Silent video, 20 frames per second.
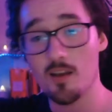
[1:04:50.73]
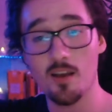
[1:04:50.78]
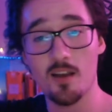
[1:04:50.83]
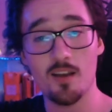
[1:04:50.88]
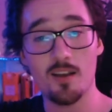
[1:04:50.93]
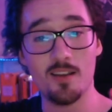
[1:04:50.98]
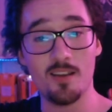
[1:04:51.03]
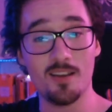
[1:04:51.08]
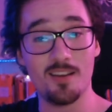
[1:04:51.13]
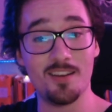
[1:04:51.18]

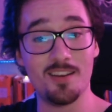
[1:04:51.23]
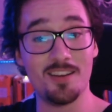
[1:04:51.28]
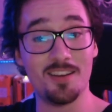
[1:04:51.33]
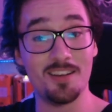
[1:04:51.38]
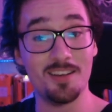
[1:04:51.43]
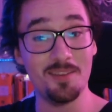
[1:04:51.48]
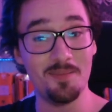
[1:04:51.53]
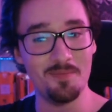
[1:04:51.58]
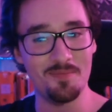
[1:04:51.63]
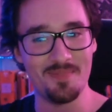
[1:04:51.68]

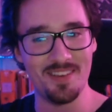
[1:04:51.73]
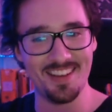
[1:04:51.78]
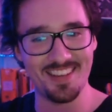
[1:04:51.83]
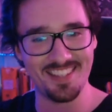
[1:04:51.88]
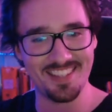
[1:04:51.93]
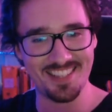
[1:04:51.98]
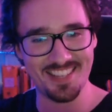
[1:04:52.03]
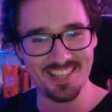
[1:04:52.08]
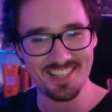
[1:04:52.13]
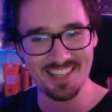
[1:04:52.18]

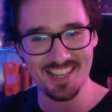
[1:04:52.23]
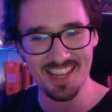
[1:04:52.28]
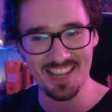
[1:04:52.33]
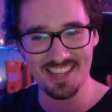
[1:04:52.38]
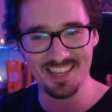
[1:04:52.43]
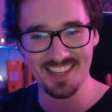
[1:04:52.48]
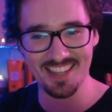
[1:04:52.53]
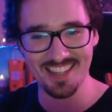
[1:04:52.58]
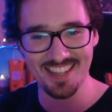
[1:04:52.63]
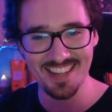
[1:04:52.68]
It's just
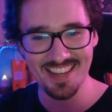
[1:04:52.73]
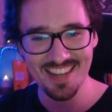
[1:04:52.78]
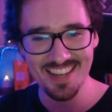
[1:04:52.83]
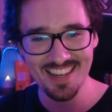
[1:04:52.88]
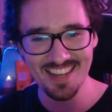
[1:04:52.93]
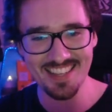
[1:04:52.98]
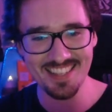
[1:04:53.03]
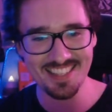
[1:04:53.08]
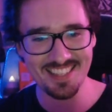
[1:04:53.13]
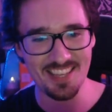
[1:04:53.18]
like
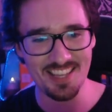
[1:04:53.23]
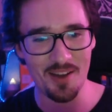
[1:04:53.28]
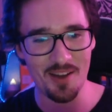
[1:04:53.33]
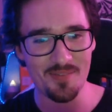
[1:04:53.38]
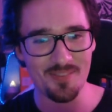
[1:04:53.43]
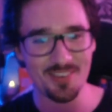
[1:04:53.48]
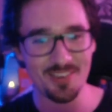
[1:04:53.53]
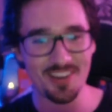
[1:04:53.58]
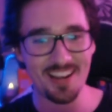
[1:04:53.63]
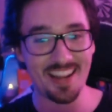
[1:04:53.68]
it's come
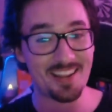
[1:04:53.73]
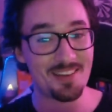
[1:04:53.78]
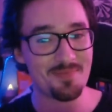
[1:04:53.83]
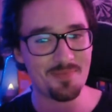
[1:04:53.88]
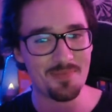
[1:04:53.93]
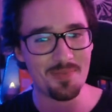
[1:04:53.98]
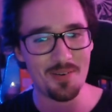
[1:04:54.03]
on like a